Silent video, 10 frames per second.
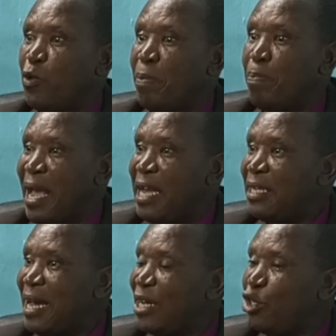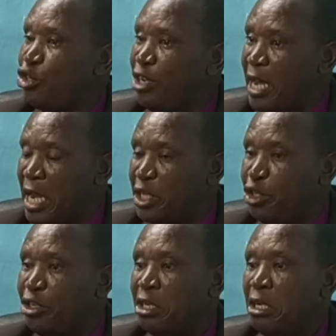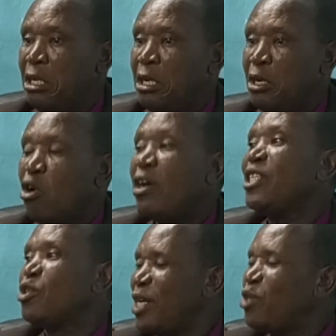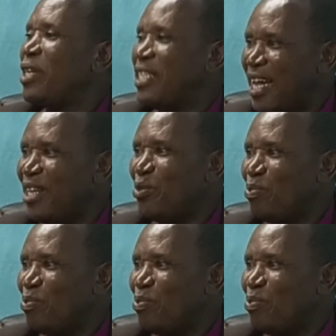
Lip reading: repent and change, God is going to return you